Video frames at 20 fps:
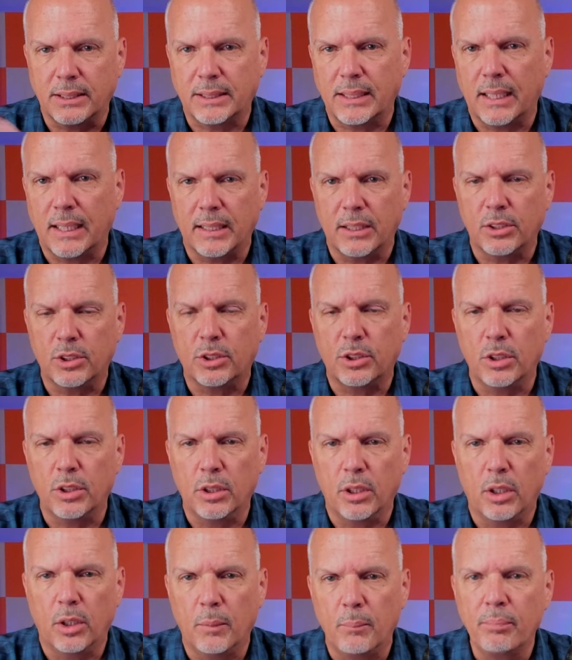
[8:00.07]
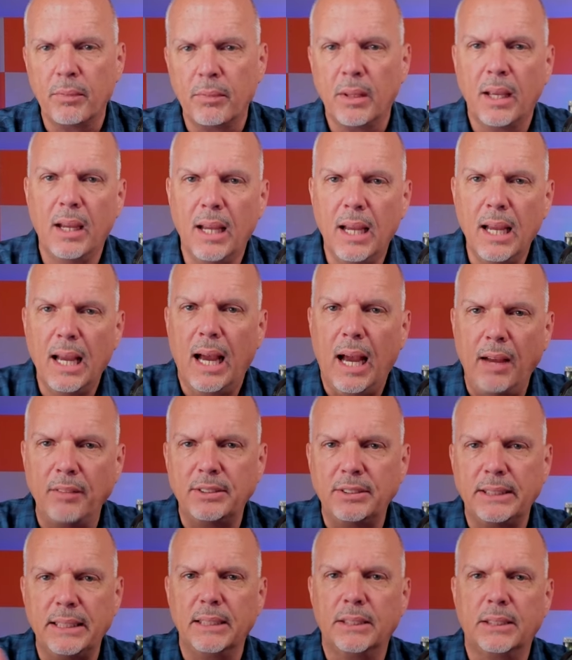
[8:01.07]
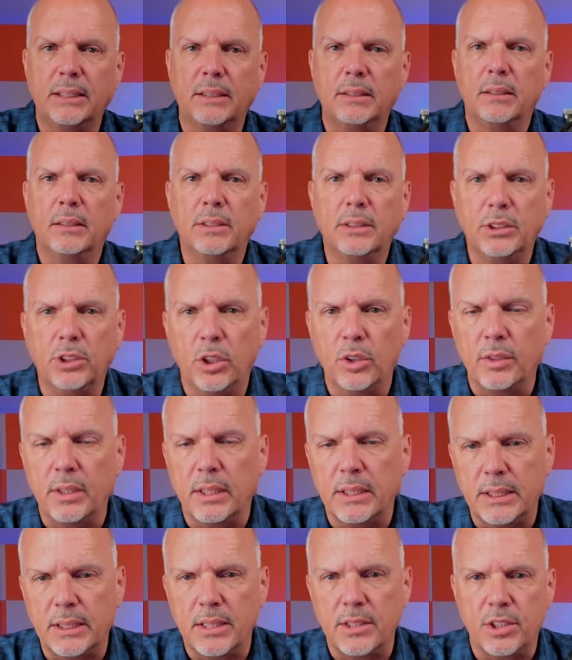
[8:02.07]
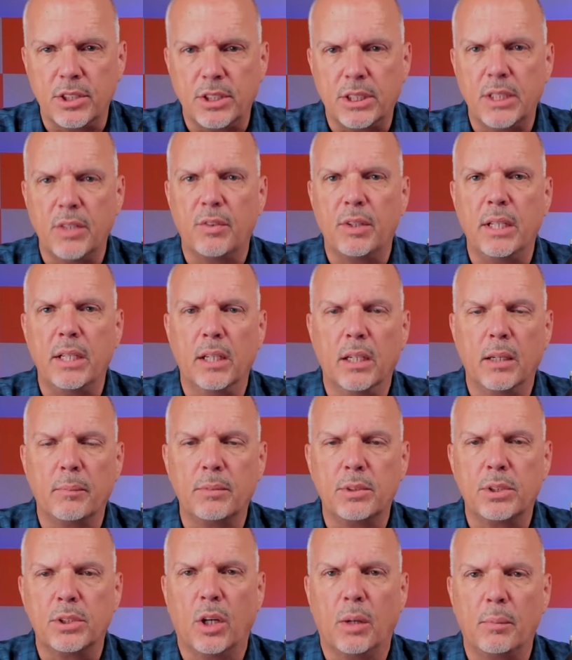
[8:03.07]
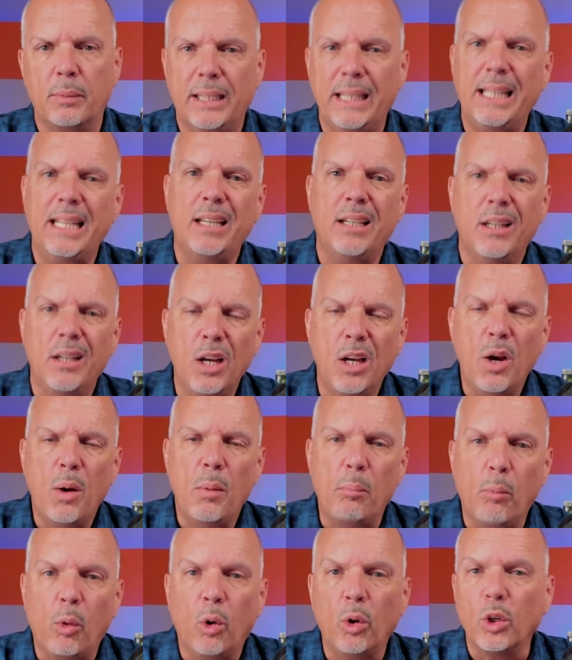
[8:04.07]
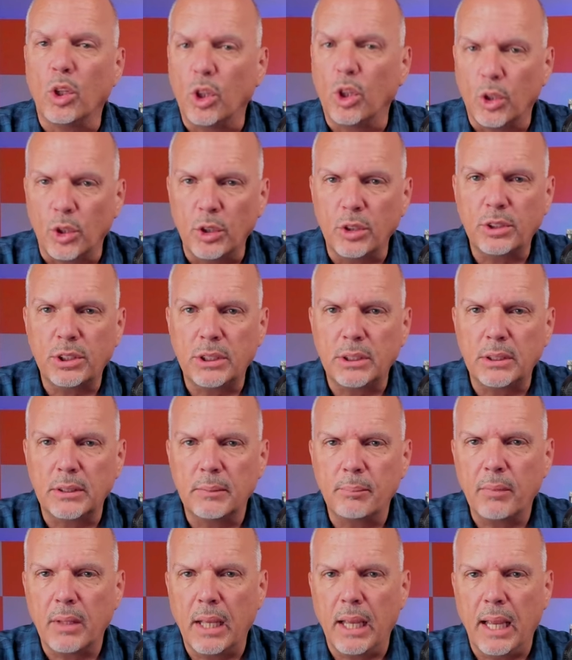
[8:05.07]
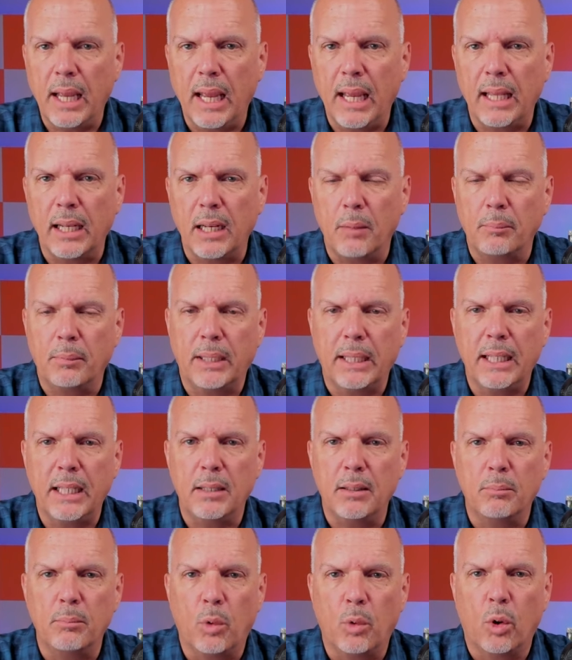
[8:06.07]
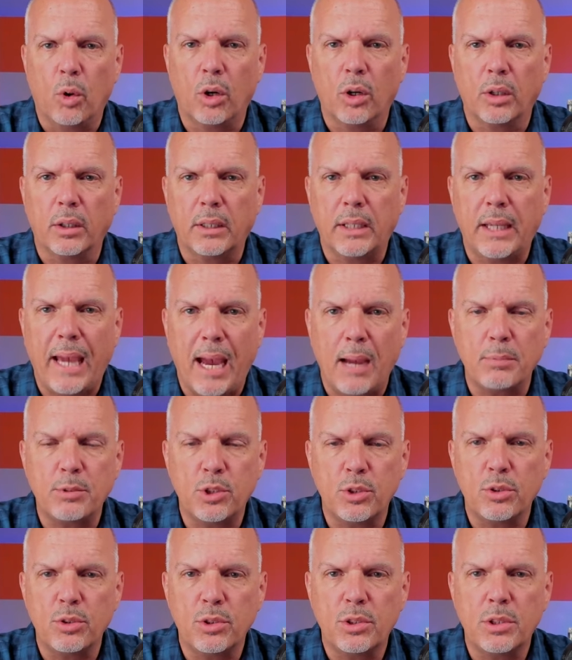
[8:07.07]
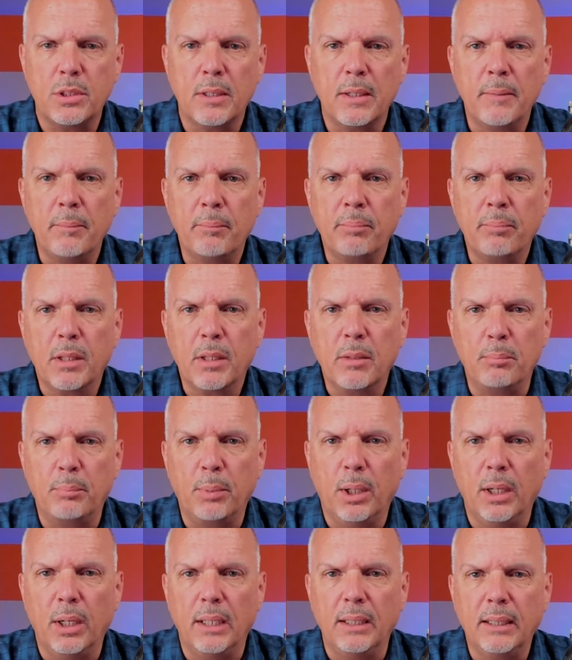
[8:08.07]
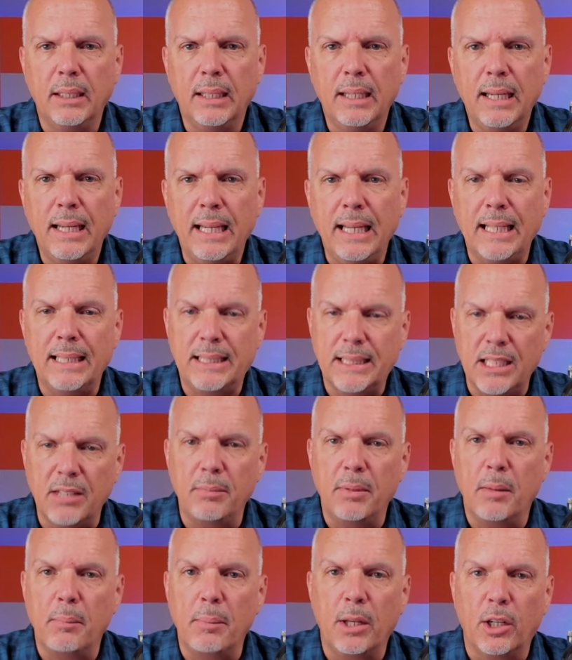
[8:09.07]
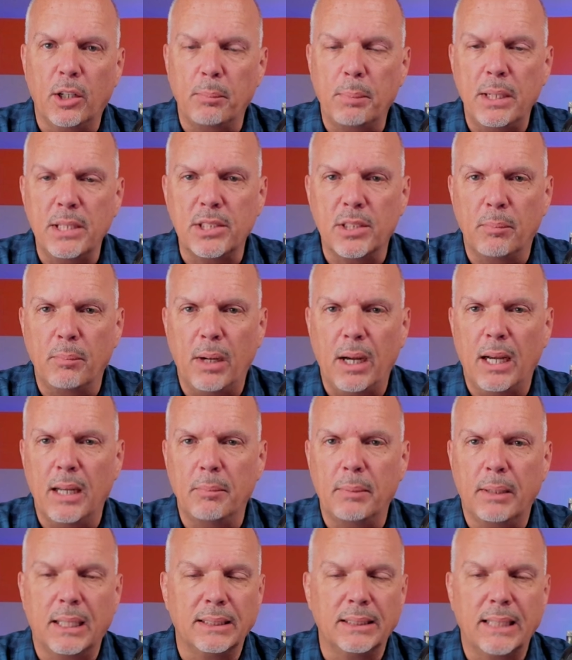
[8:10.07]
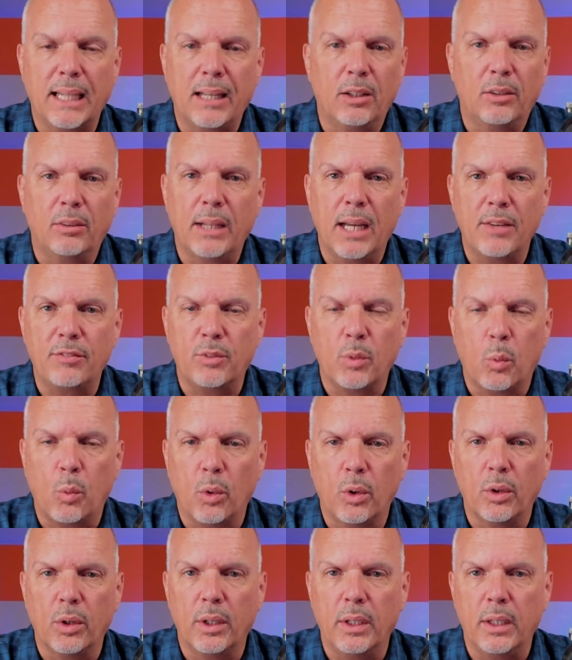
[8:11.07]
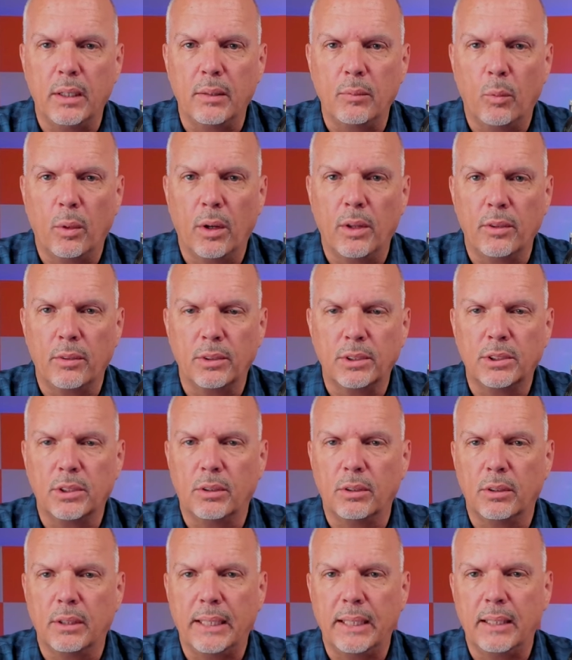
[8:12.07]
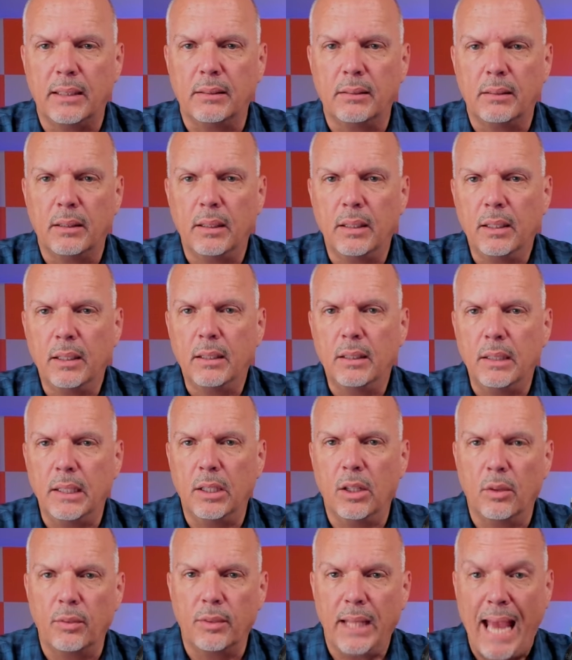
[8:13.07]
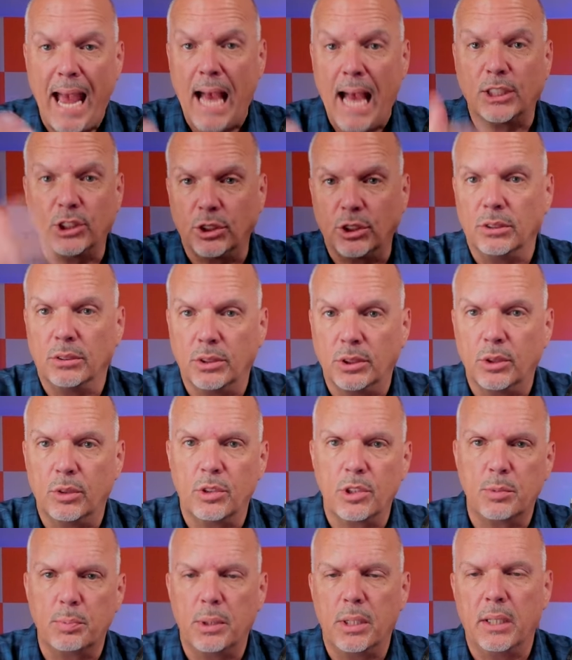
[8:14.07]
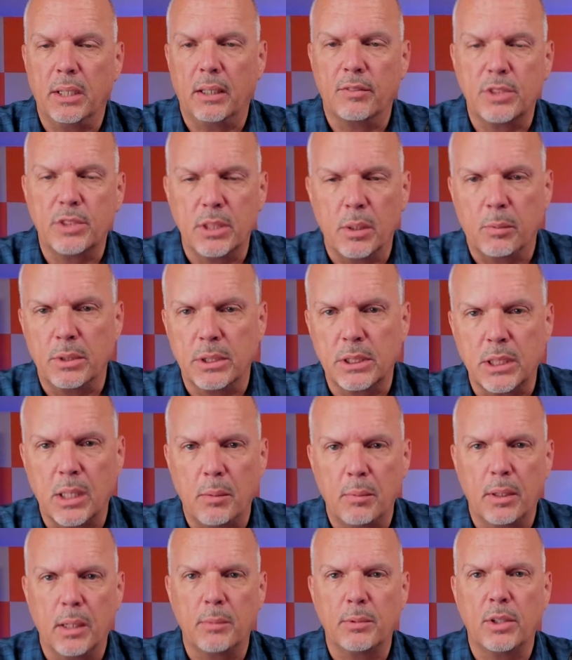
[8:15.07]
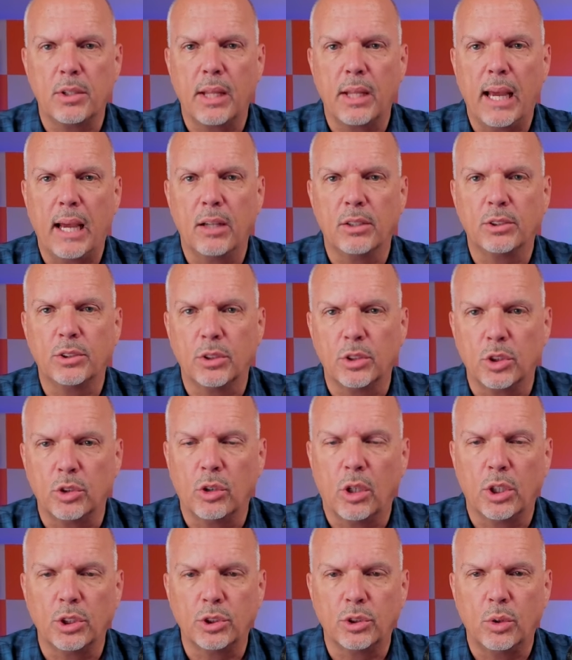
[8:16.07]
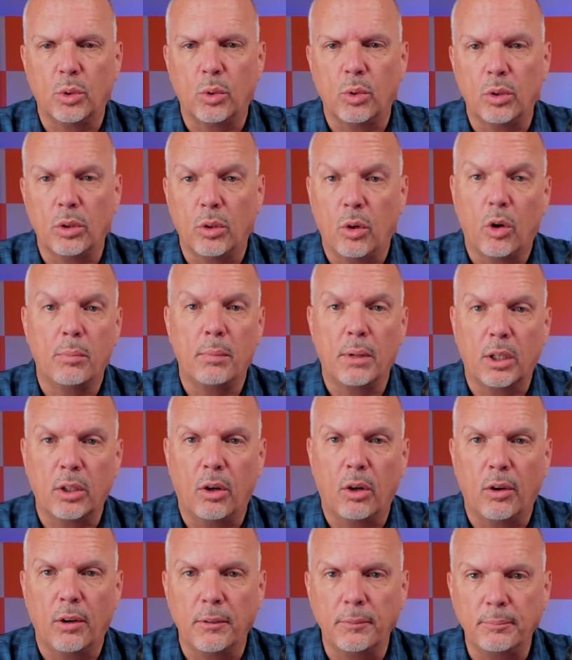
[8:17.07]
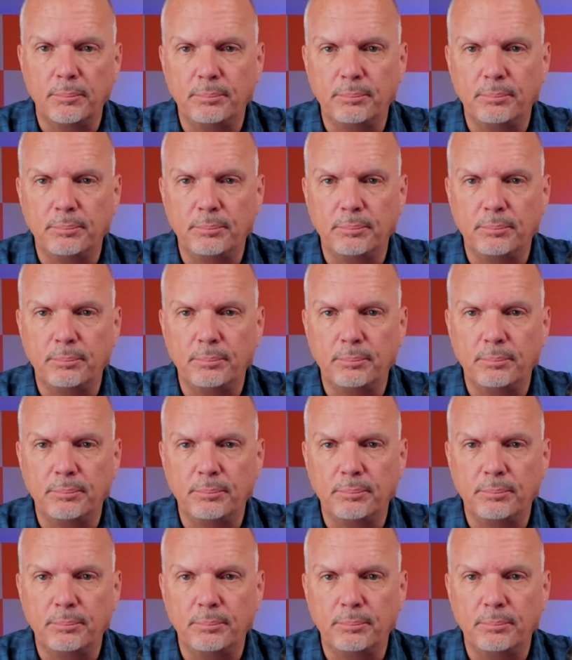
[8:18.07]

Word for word: settings too low. I've since turned the sensitivity up, so I'm getting more alerts and I'm getting more captures, but it's giving me a better peace of mind because I don't have to worry whether it's going to get, you know, the action, so to speak, if someone's coming up to the house, the garage door, or my car.